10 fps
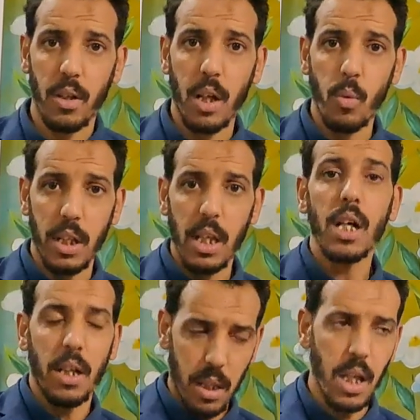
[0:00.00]
okay, with
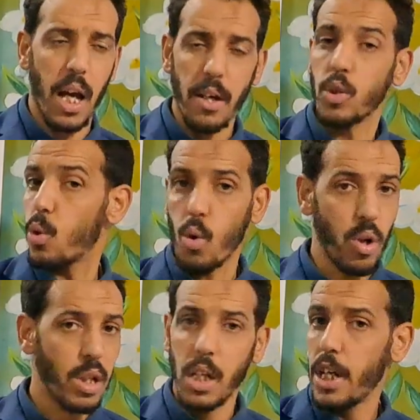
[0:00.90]
yes
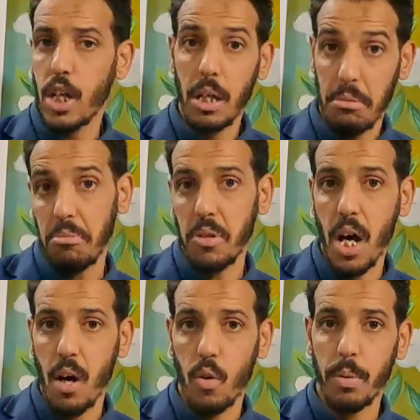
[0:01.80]
or
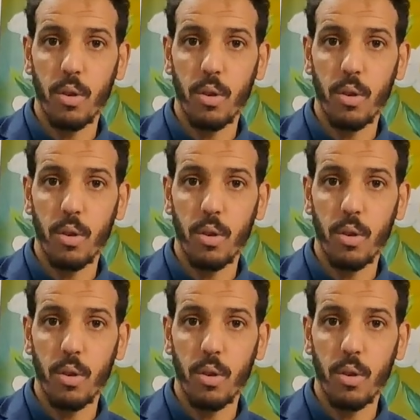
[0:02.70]
no.